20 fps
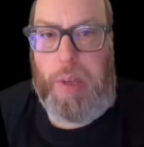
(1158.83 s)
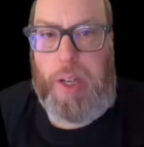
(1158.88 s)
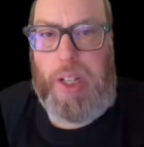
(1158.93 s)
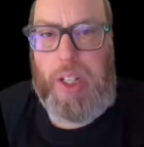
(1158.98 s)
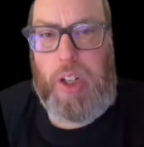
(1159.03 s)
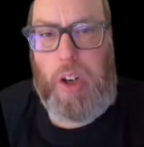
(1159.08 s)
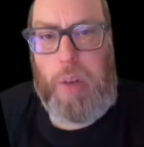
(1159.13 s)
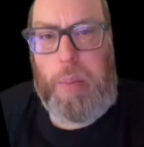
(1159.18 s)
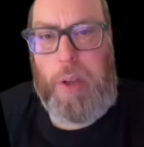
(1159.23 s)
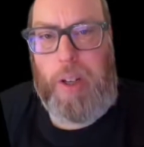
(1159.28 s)
He's
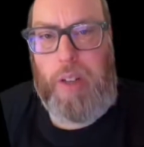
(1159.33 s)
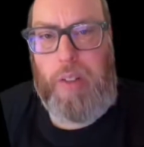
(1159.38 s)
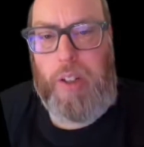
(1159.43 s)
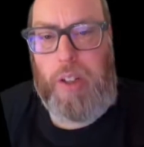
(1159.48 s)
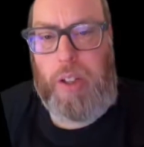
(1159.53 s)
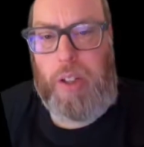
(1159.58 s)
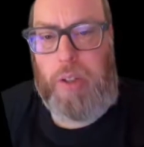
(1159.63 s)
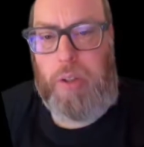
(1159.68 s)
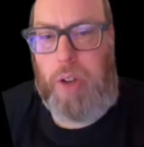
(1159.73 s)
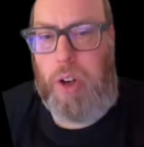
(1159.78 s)
got a bit of a
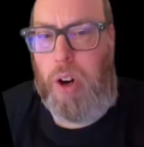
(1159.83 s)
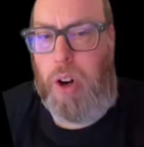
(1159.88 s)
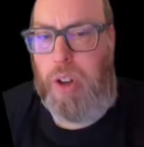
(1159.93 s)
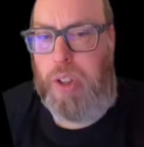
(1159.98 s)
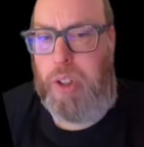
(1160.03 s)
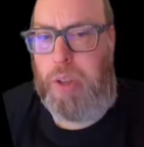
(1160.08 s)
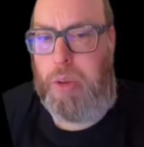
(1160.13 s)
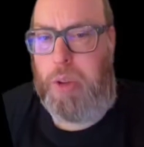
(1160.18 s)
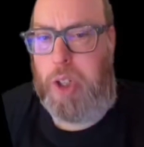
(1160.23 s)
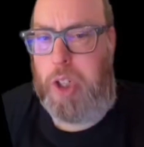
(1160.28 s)

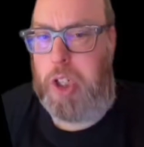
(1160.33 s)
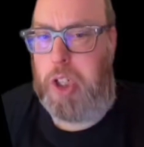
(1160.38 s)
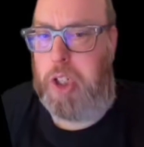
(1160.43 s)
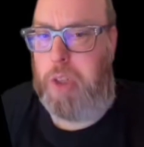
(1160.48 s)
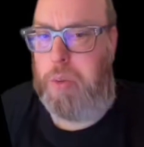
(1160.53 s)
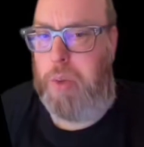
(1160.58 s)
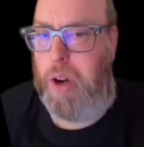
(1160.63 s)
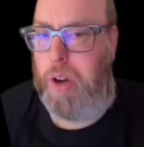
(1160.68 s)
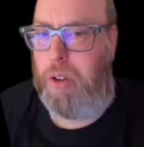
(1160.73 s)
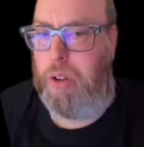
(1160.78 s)
cartoonish
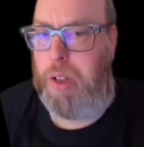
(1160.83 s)
smile